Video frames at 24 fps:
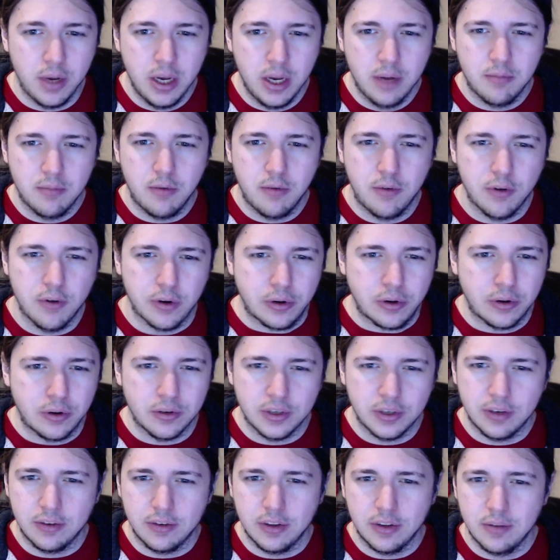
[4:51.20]
before it
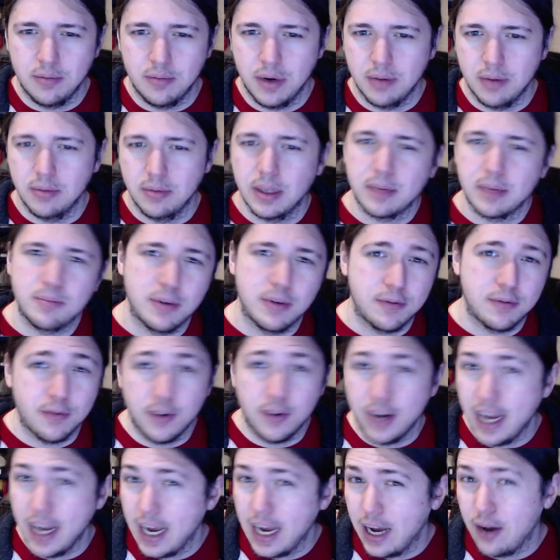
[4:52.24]
goes out to the public. But for
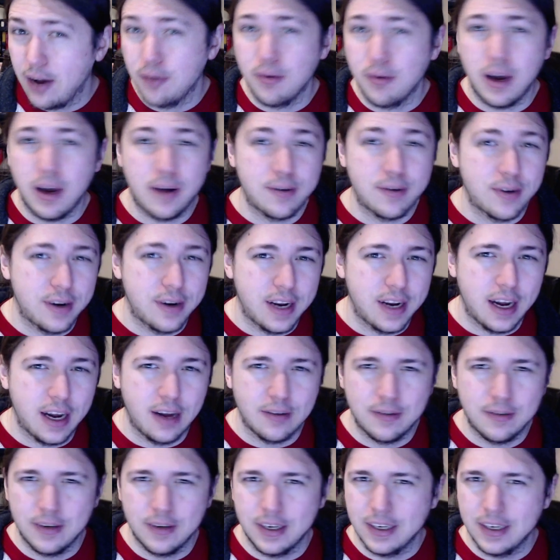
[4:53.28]
now, while we're in
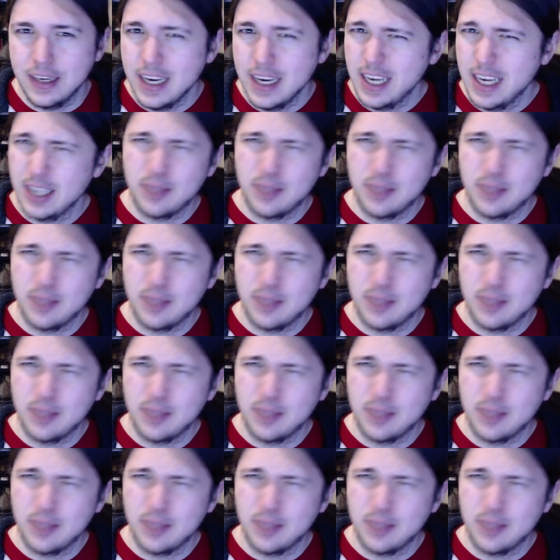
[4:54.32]
alpha,